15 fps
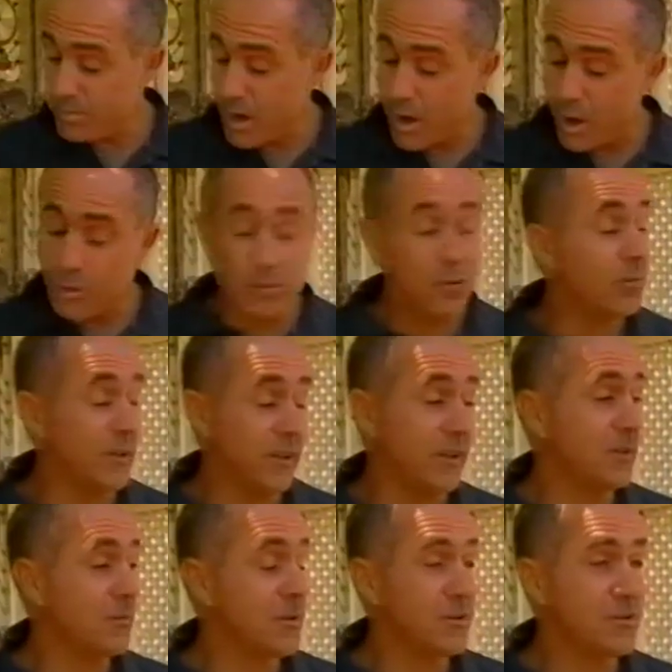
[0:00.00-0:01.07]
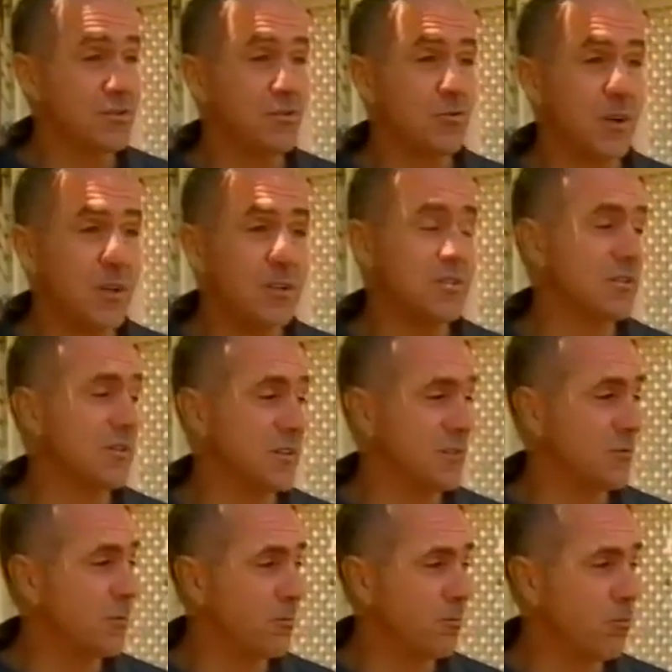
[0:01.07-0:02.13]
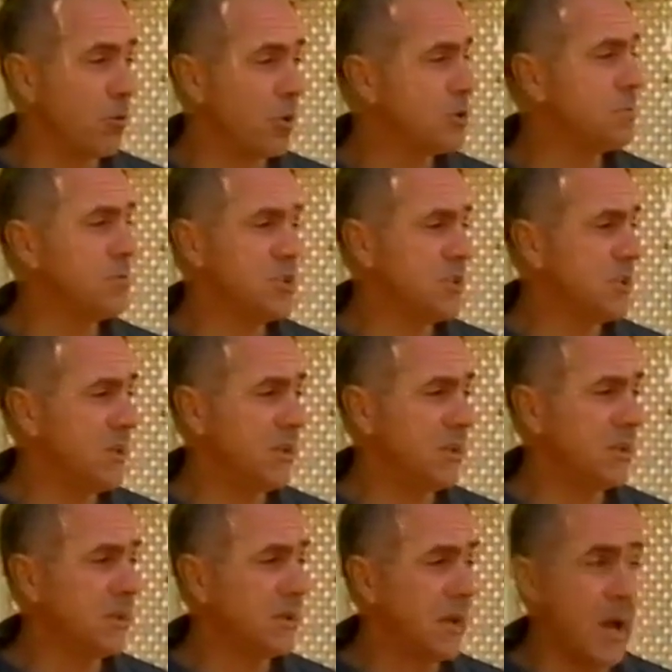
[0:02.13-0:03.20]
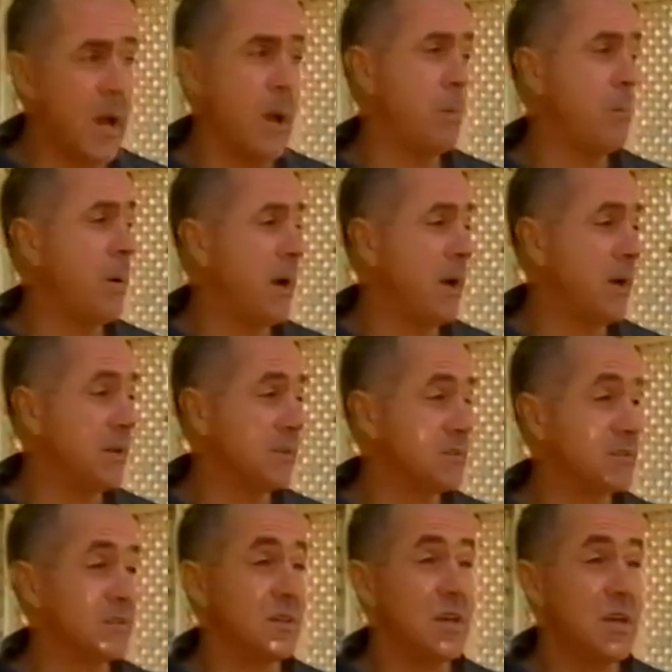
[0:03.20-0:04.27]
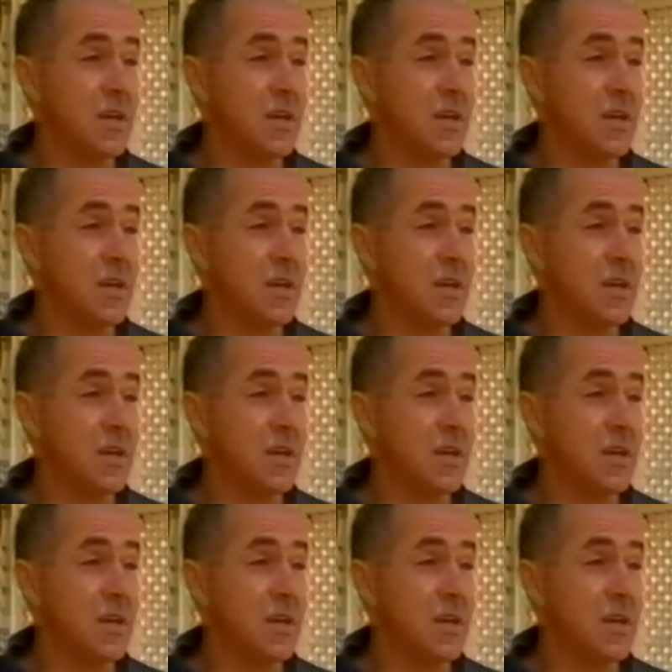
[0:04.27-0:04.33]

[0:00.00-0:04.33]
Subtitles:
Ultimately, the most strangest things are wash machine, car parts,